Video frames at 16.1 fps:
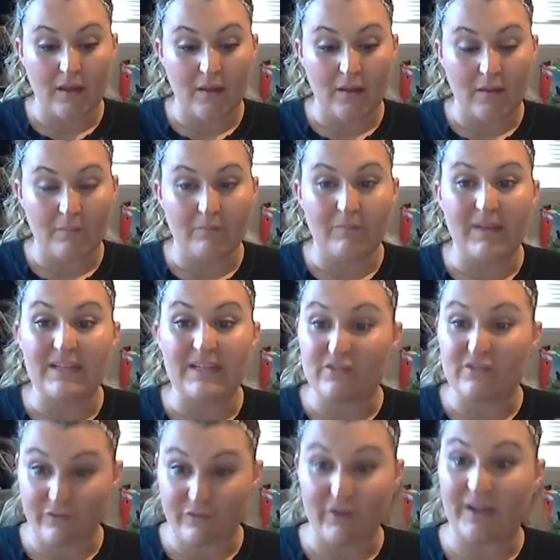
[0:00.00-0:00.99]
means
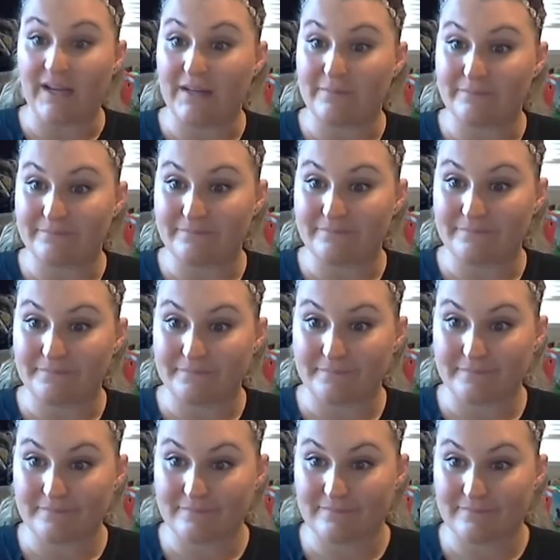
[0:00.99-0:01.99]
freedom.
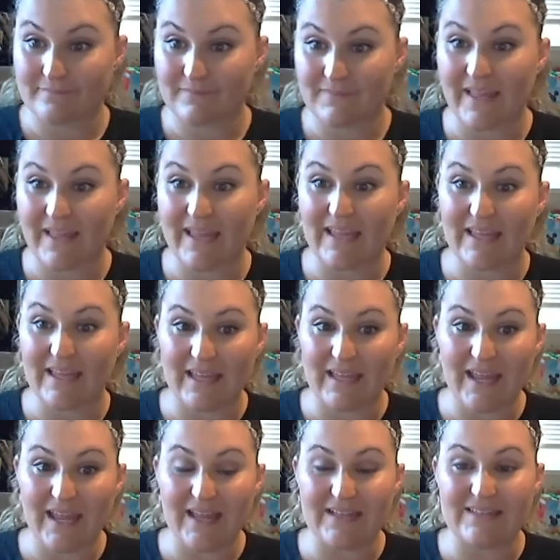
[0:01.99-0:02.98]
Like,
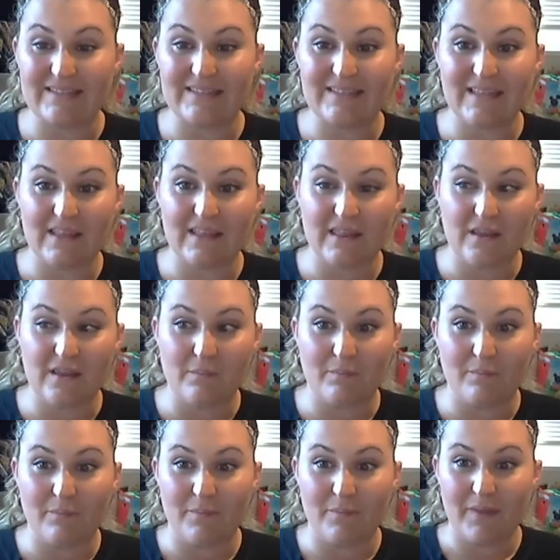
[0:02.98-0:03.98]
it's
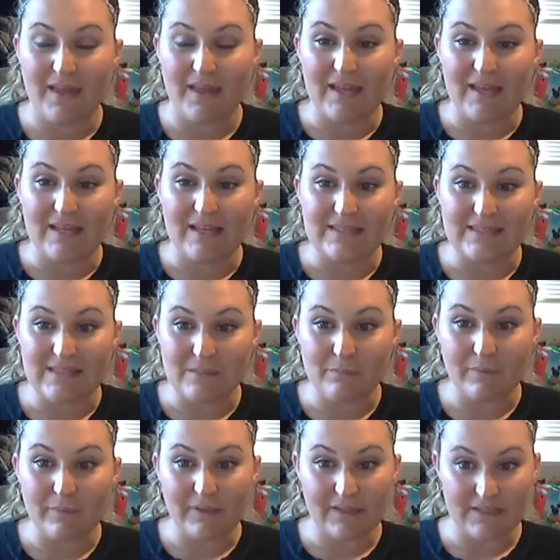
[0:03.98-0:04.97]
the
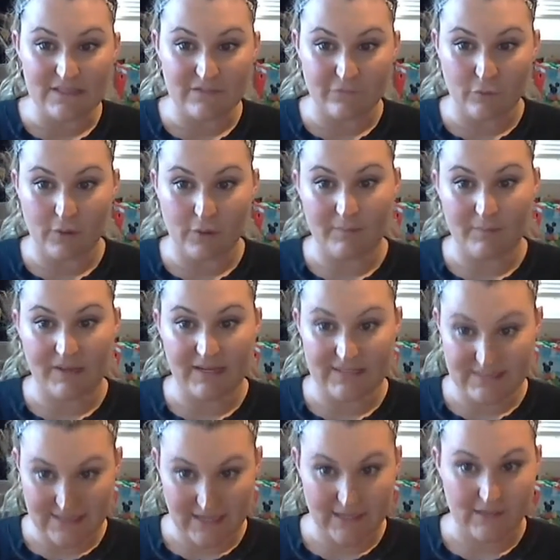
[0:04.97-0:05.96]
simplest form,
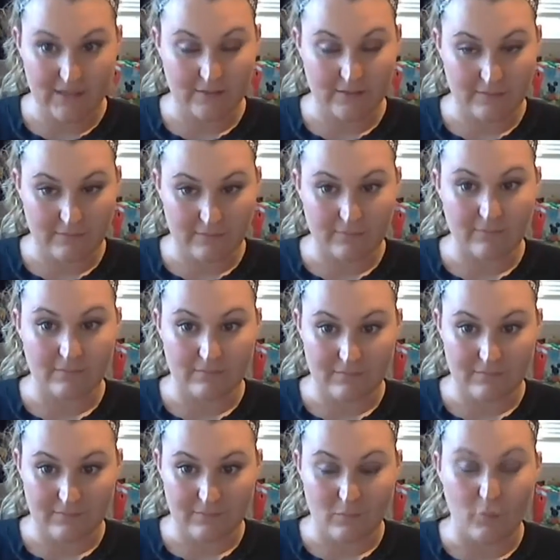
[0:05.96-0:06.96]
because like
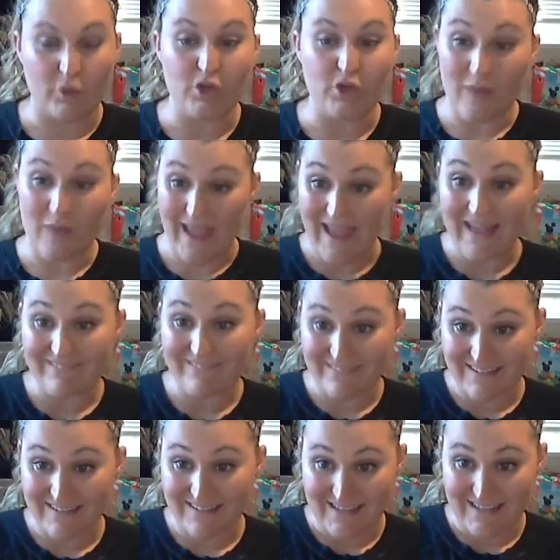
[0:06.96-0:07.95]
when you have
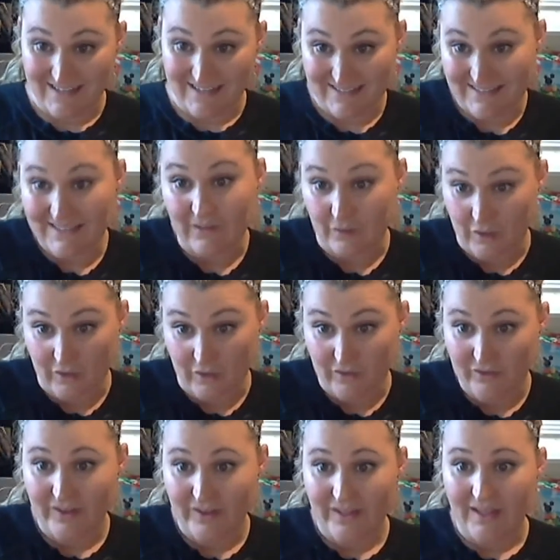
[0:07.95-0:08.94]

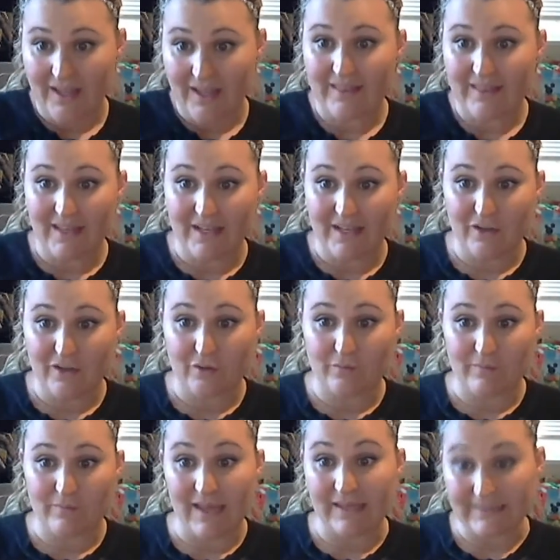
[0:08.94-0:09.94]
0 and then you
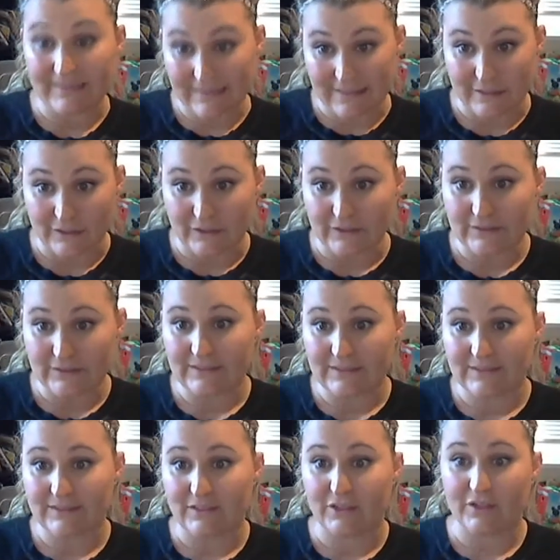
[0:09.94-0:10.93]
make a little,
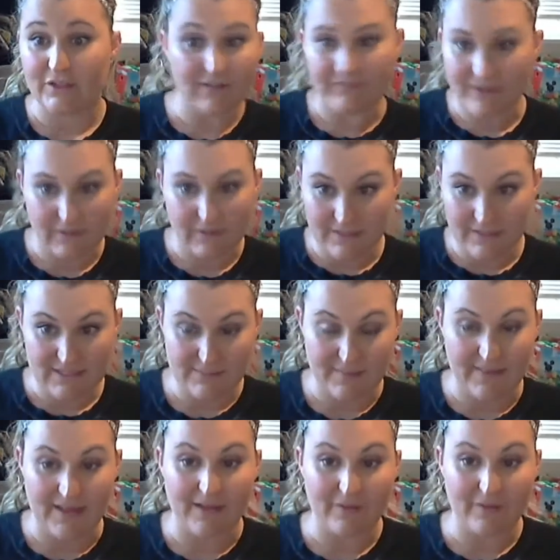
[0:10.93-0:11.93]
you're going to find a way to
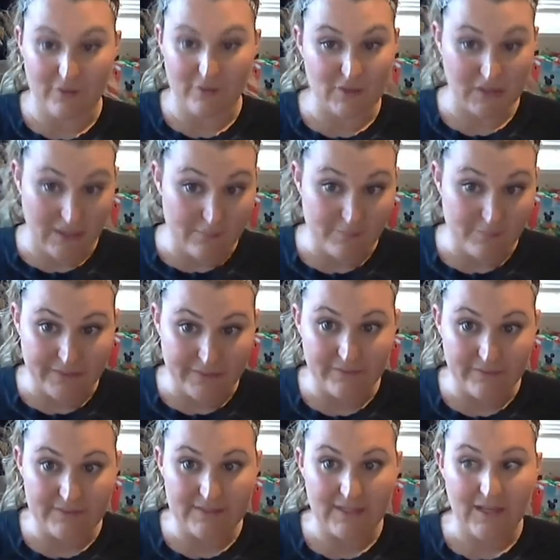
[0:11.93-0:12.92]
spend that, usually on
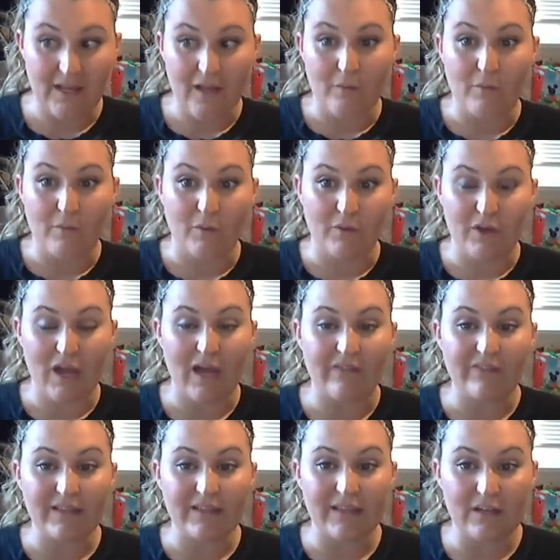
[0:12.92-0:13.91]
bills. But when you
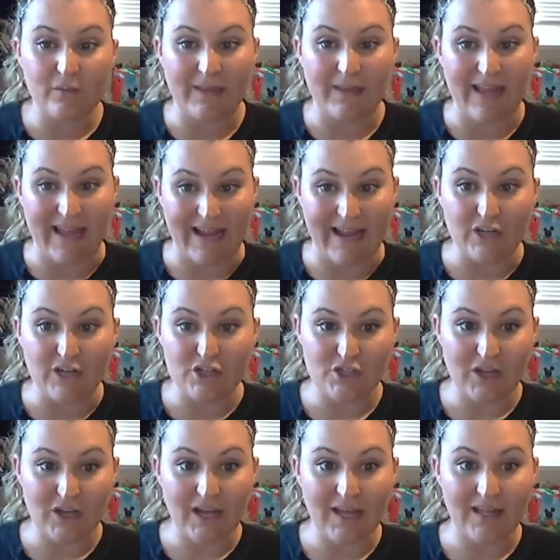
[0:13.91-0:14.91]
have a little bit
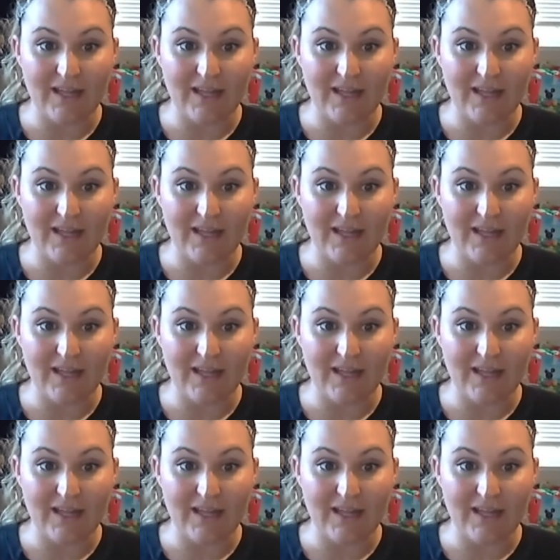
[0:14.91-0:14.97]
extra,